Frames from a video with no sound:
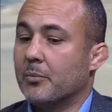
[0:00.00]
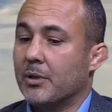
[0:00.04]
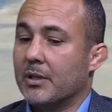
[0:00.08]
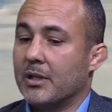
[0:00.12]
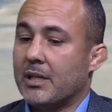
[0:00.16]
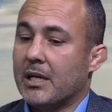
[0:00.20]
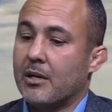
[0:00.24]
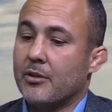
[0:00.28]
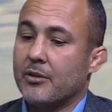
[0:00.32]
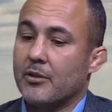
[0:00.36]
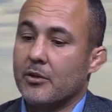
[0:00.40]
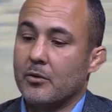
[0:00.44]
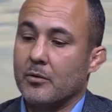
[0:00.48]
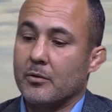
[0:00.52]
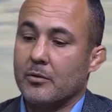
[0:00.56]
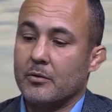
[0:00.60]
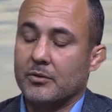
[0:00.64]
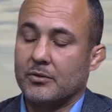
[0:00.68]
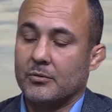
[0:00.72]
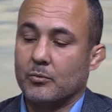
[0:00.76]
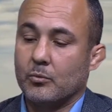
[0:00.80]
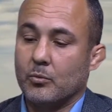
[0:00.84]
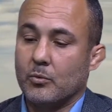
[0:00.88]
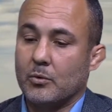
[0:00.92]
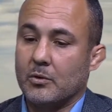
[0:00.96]
But now you're
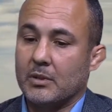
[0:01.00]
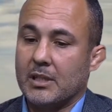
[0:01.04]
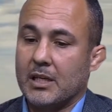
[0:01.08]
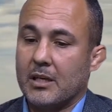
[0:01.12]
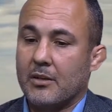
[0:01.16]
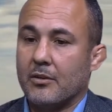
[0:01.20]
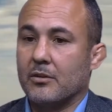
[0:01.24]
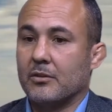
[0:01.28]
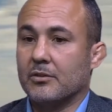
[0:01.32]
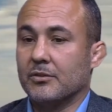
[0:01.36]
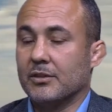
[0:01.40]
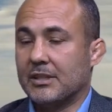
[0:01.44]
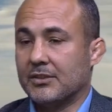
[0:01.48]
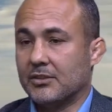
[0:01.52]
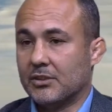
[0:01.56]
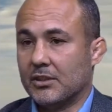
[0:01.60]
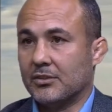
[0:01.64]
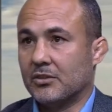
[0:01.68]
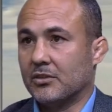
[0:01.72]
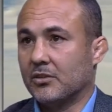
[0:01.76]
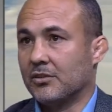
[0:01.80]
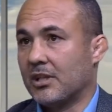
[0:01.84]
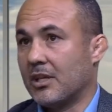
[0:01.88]
now the let's just